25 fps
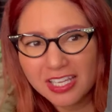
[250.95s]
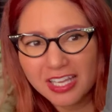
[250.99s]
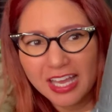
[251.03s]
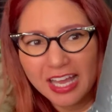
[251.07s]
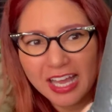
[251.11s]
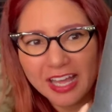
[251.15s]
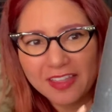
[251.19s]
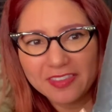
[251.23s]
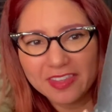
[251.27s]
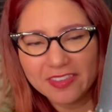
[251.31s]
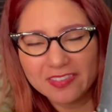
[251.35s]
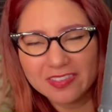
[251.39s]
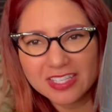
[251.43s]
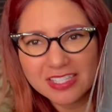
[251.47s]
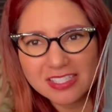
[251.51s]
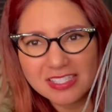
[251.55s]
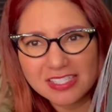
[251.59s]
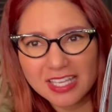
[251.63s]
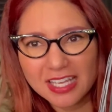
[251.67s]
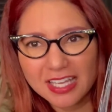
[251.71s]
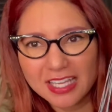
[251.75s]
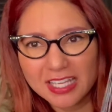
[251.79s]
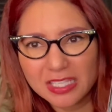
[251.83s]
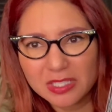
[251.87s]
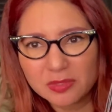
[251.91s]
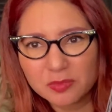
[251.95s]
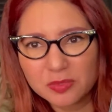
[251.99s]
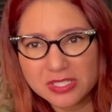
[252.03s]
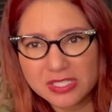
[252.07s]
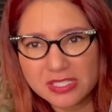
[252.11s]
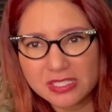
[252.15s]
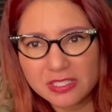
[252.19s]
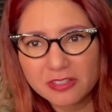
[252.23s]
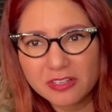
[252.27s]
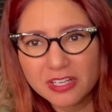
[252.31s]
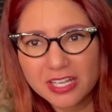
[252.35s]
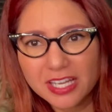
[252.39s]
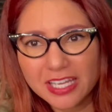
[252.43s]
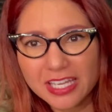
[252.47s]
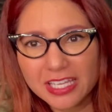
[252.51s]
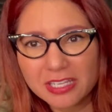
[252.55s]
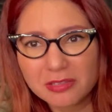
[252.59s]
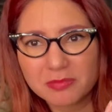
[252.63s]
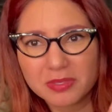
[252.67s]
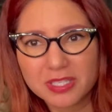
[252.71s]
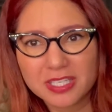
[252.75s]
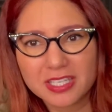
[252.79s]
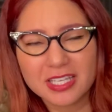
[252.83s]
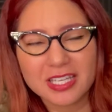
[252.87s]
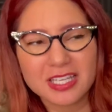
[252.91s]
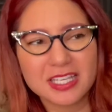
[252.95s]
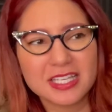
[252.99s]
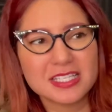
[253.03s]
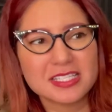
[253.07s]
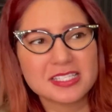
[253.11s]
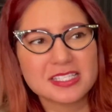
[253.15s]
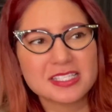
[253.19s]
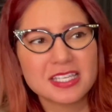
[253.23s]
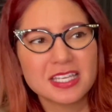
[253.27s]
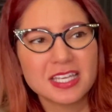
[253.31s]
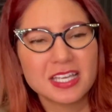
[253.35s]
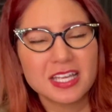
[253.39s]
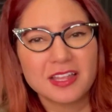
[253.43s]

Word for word: And then this side was great because